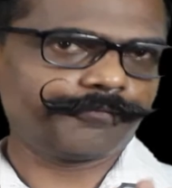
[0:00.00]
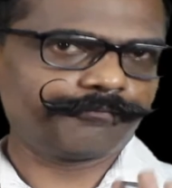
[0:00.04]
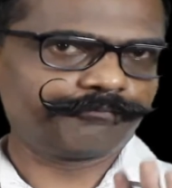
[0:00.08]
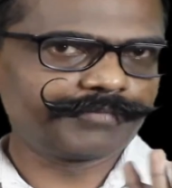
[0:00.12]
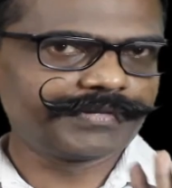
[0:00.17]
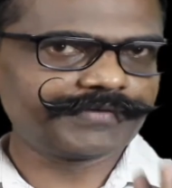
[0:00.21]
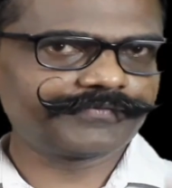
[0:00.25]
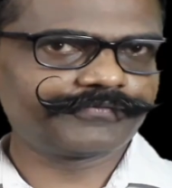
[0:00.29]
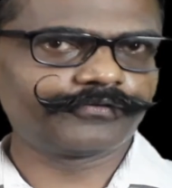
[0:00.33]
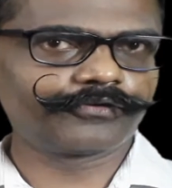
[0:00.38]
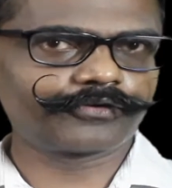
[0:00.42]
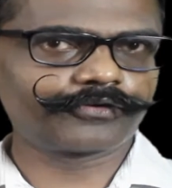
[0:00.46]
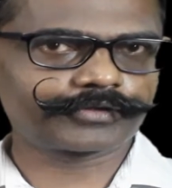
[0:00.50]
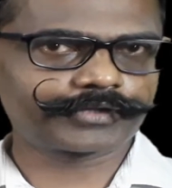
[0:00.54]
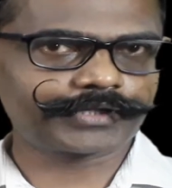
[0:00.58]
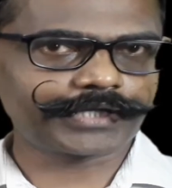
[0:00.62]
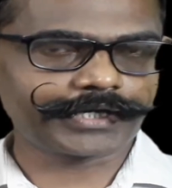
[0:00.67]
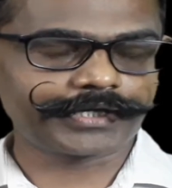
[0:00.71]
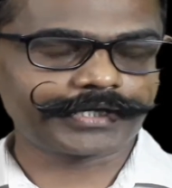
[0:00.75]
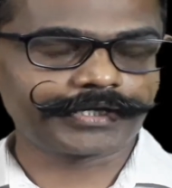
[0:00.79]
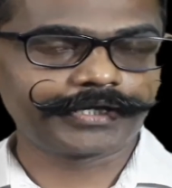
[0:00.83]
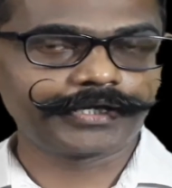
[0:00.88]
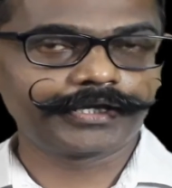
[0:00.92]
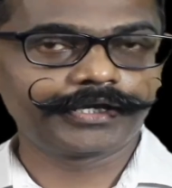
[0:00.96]
Before
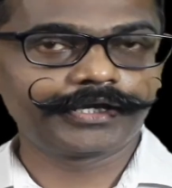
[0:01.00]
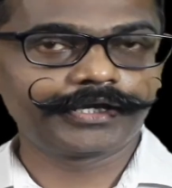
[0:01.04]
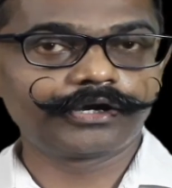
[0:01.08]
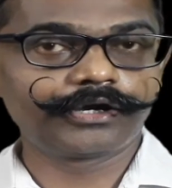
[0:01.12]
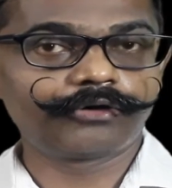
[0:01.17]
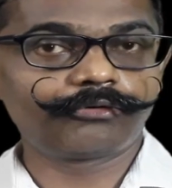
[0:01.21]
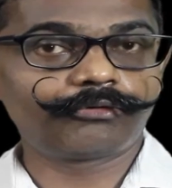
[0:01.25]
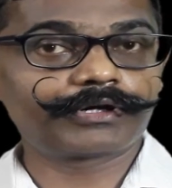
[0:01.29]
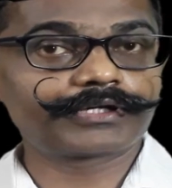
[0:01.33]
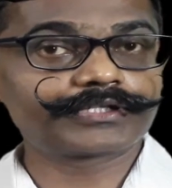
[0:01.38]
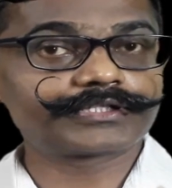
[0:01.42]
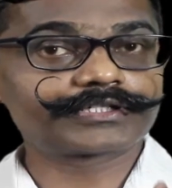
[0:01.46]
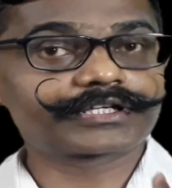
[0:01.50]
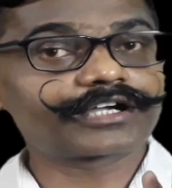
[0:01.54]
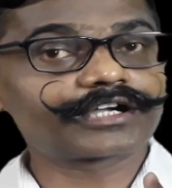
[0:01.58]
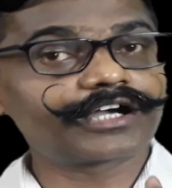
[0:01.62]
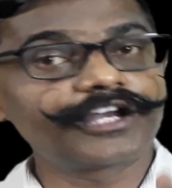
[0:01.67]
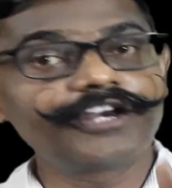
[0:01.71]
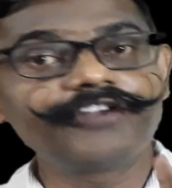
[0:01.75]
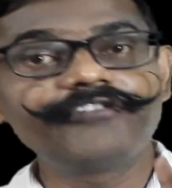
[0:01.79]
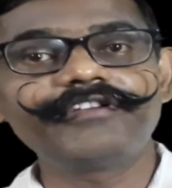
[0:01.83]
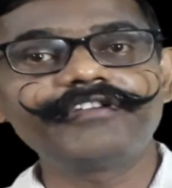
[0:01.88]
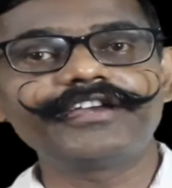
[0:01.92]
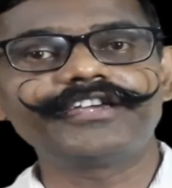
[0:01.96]
that, what is the
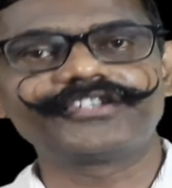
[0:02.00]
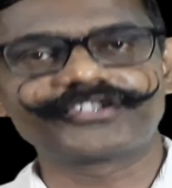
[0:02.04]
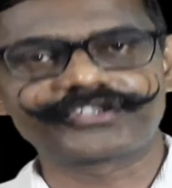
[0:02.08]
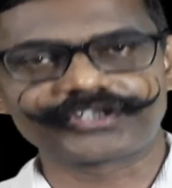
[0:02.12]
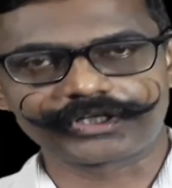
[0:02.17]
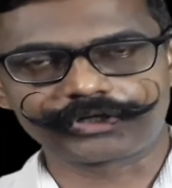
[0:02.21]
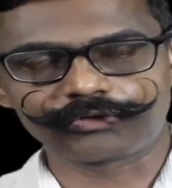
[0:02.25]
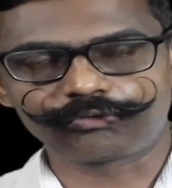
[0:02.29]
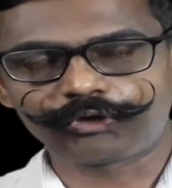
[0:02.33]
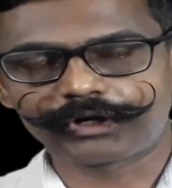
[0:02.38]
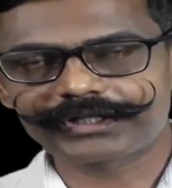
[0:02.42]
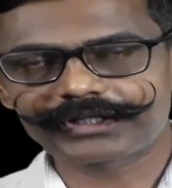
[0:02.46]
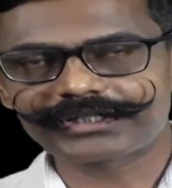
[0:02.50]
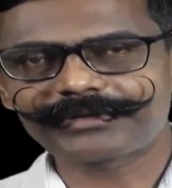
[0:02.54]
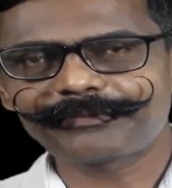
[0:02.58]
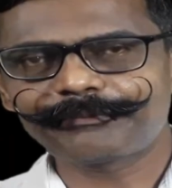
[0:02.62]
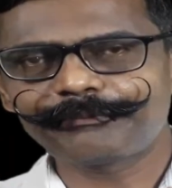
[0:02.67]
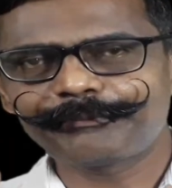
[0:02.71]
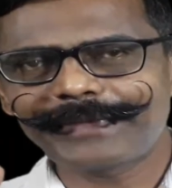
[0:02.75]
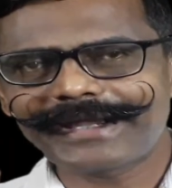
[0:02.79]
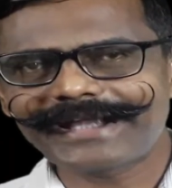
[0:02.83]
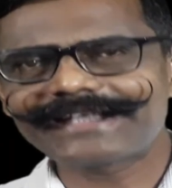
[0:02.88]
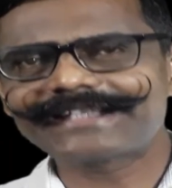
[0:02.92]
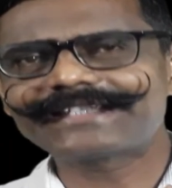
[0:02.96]
convention? What is the
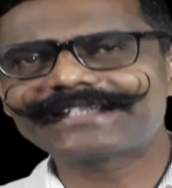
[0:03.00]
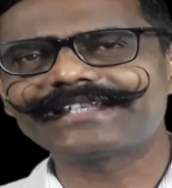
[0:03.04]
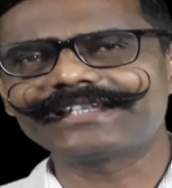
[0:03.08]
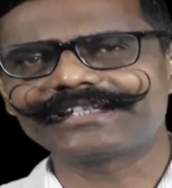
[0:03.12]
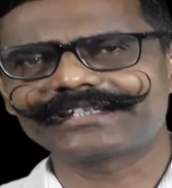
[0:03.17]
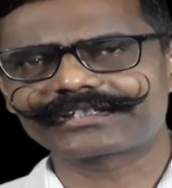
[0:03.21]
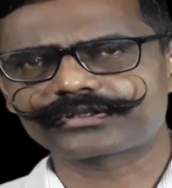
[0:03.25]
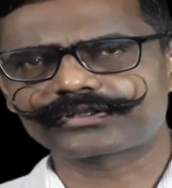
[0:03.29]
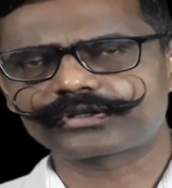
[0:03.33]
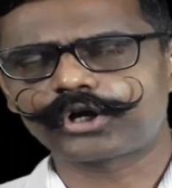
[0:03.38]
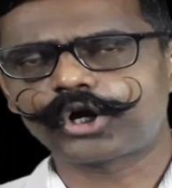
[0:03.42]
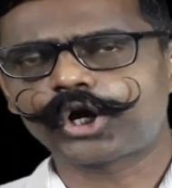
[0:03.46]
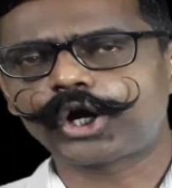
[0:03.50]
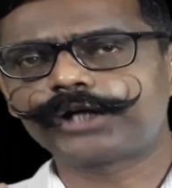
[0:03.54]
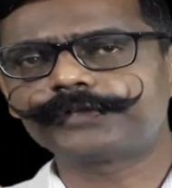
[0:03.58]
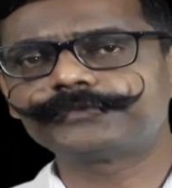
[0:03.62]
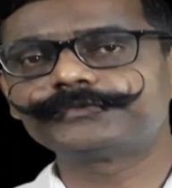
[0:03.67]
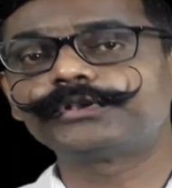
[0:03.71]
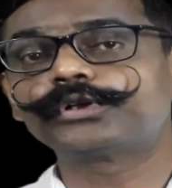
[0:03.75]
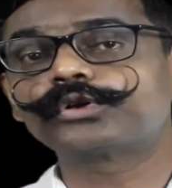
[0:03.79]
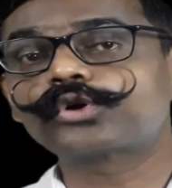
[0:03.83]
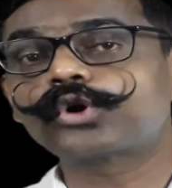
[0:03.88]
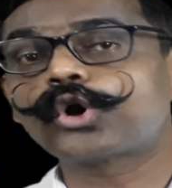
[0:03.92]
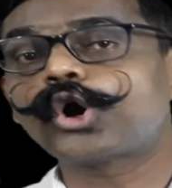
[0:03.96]
basis
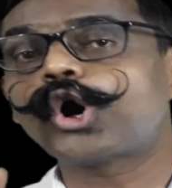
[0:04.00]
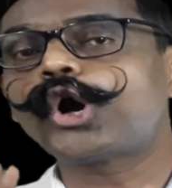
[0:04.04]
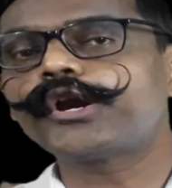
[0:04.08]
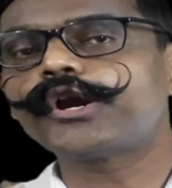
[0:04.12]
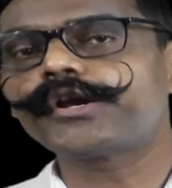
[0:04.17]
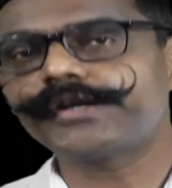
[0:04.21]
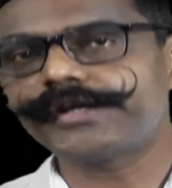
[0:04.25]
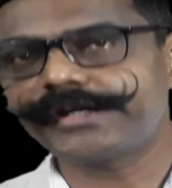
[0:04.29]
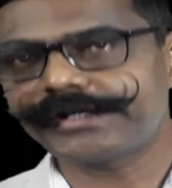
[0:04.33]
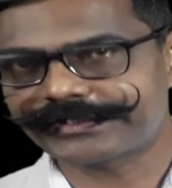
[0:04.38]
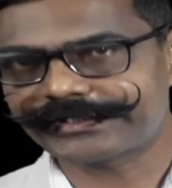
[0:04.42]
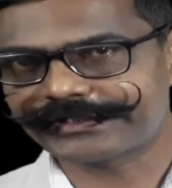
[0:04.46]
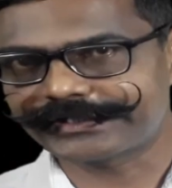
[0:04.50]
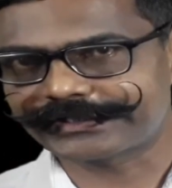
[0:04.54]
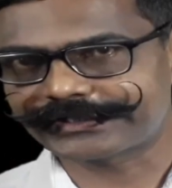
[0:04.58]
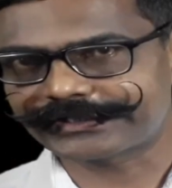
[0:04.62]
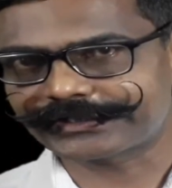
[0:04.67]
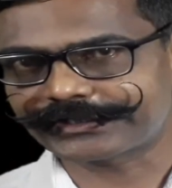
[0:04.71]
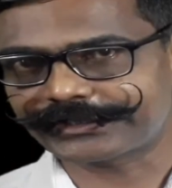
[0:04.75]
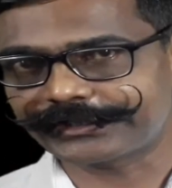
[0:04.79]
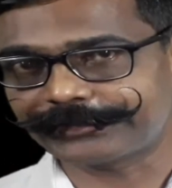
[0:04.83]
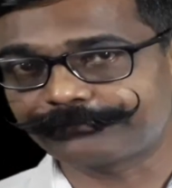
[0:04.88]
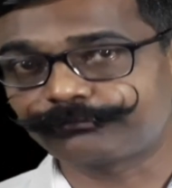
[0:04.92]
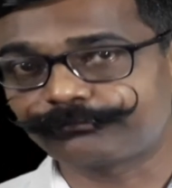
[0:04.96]
of the coordinate
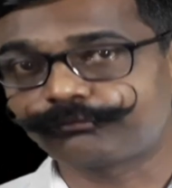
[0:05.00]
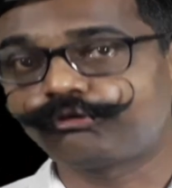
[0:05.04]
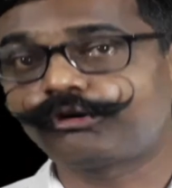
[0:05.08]
system?